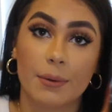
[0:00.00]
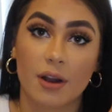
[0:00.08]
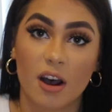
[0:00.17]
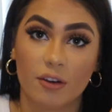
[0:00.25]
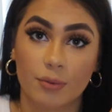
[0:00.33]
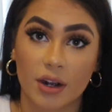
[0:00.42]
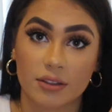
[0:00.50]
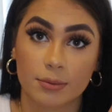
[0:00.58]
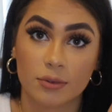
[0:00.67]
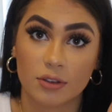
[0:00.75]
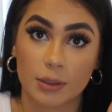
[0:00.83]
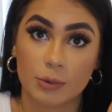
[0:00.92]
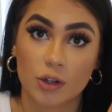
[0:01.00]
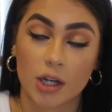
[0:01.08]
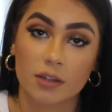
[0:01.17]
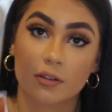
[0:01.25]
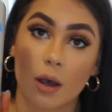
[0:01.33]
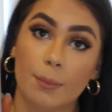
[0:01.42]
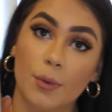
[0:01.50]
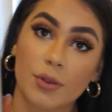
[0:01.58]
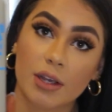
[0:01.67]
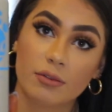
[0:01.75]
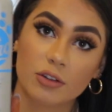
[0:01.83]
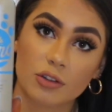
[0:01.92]
get one half price from Superdrug, so I bought
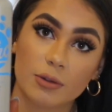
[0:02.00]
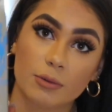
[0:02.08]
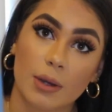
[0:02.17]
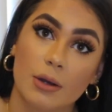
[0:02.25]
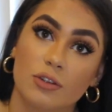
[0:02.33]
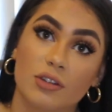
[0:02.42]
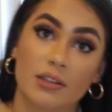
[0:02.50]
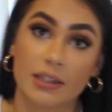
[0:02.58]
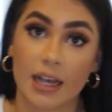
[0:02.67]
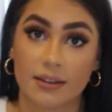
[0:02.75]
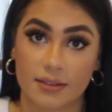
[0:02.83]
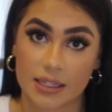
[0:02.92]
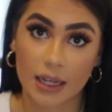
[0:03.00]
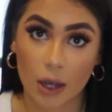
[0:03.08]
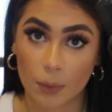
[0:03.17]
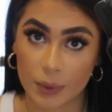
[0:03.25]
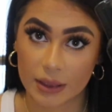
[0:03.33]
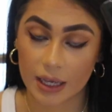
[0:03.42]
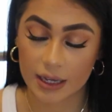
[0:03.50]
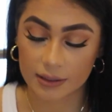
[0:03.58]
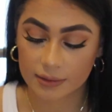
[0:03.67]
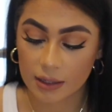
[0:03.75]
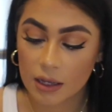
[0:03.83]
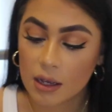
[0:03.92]
the original as well just in case I didn't get on with
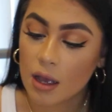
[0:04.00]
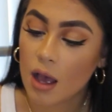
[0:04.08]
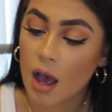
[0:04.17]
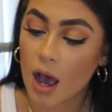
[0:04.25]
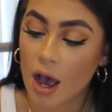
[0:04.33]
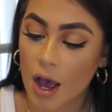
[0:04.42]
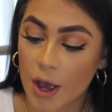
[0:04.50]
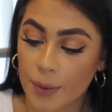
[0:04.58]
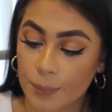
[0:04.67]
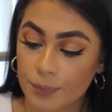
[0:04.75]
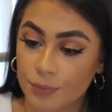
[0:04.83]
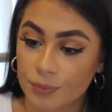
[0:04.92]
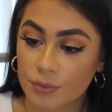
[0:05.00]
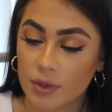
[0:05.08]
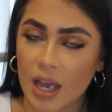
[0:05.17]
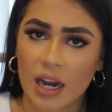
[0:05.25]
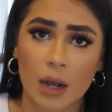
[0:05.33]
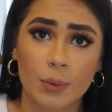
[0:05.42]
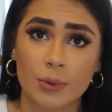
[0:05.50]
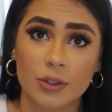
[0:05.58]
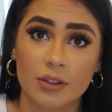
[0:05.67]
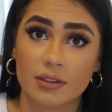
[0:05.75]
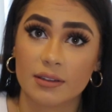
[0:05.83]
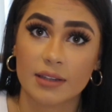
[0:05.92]
this. And I will
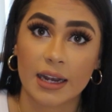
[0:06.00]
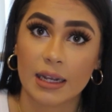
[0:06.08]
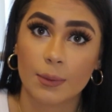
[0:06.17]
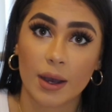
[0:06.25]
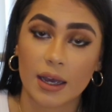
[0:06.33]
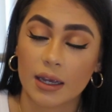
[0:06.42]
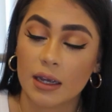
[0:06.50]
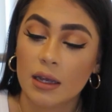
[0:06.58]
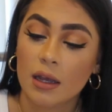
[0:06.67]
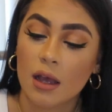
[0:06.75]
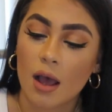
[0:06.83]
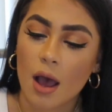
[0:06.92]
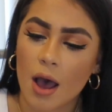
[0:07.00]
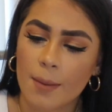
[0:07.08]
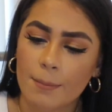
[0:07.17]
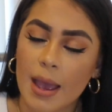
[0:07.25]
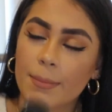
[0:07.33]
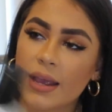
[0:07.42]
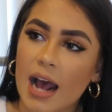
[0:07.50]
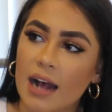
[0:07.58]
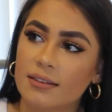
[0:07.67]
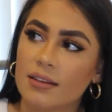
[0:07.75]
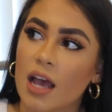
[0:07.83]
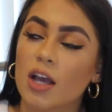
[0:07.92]
use this anyway. Maybe
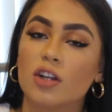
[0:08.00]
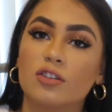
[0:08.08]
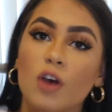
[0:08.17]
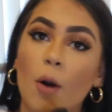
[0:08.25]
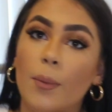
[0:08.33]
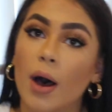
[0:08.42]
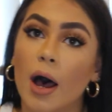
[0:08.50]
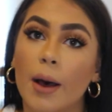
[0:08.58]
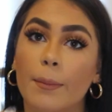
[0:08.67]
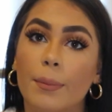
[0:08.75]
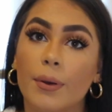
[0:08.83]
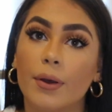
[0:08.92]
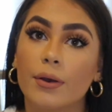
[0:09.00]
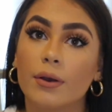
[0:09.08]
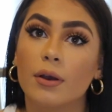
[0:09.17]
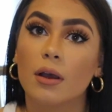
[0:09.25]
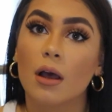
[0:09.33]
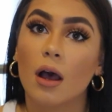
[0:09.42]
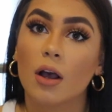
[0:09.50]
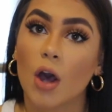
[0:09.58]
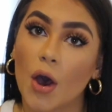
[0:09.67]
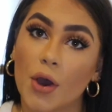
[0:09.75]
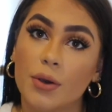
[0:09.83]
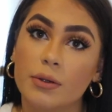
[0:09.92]
as like a top up
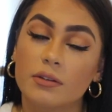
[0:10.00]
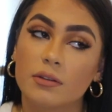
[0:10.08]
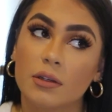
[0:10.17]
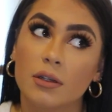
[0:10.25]
coat,